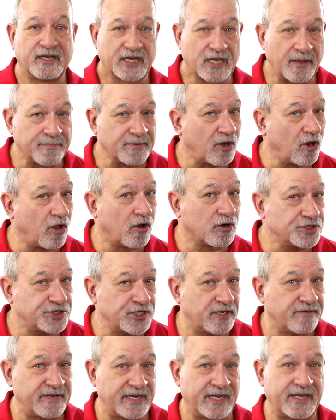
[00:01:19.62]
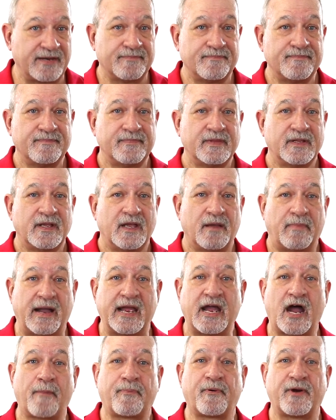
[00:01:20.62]
Come to longevity.
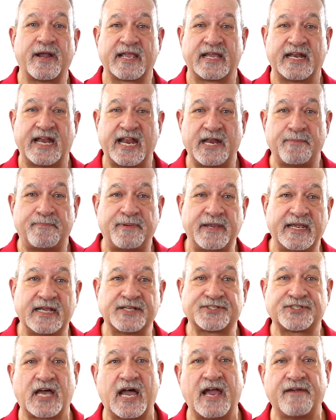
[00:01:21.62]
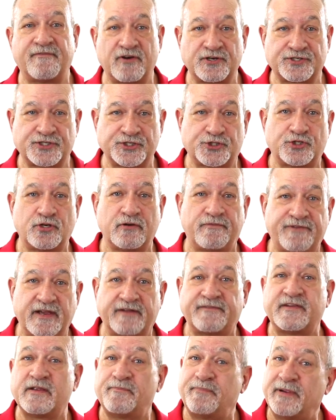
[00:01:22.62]
By operating at 80 psi versus
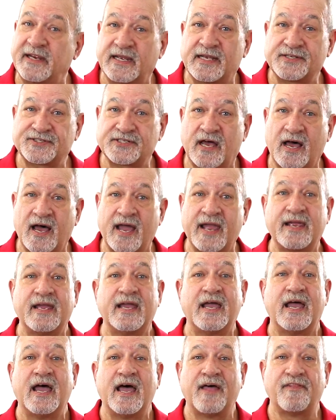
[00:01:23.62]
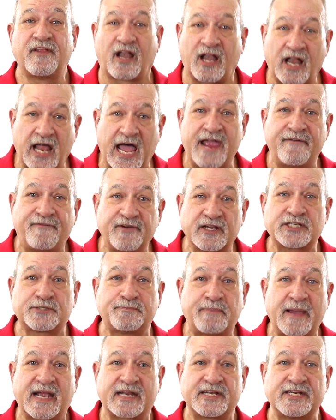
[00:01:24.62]
250 psi, the life
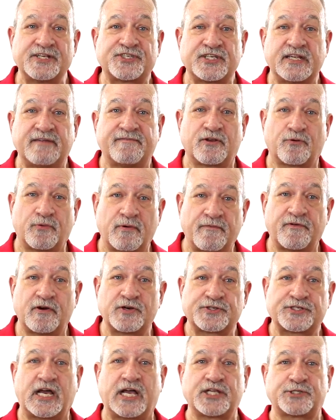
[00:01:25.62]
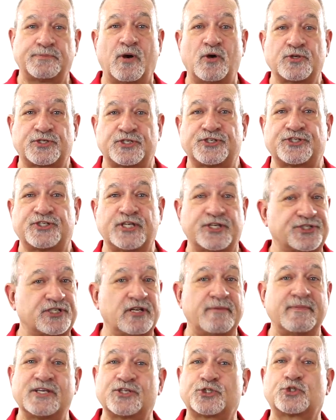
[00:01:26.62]
expectancy of the reverse osmosis
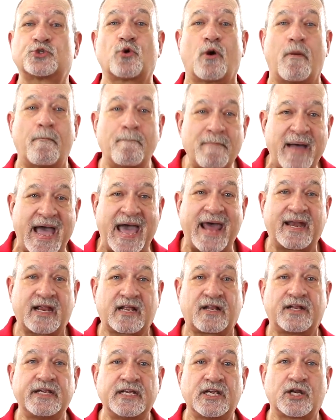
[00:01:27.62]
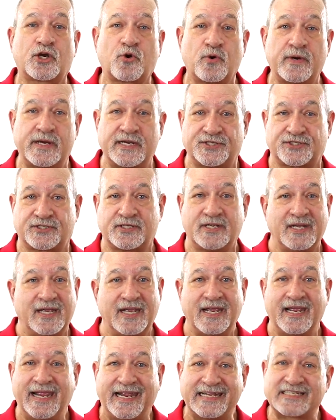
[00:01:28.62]
system is dramatically increased.
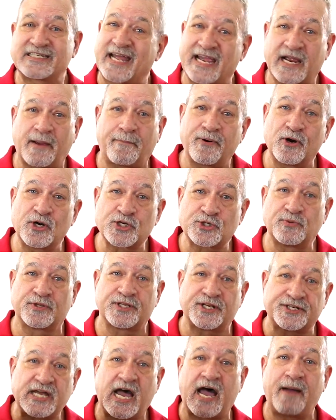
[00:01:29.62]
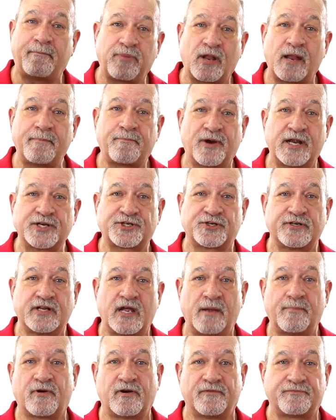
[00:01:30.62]
It's like a person with a top blood pressure
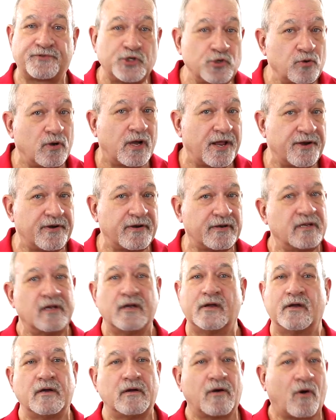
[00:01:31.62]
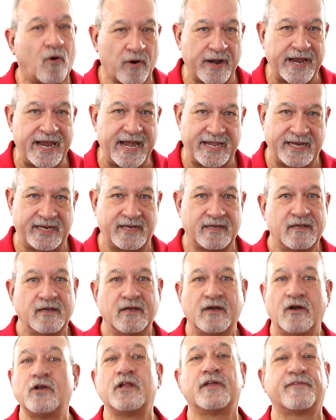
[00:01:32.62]
number of 200 or 80.
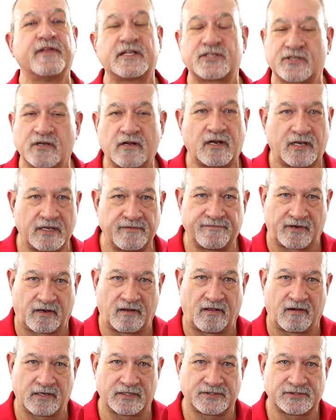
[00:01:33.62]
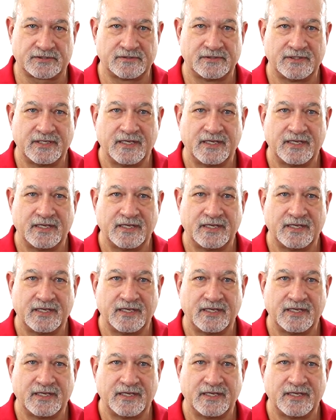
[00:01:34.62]
Who do you think is going to live the longest?